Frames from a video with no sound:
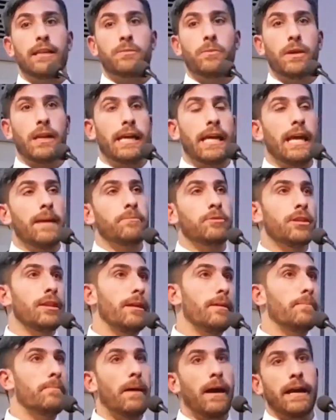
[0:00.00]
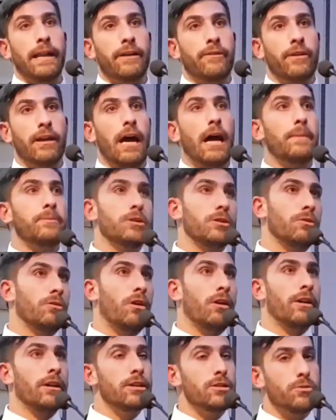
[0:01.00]
that when it came to the binary
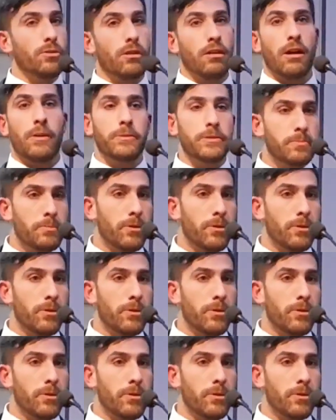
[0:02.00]
option law in Israel,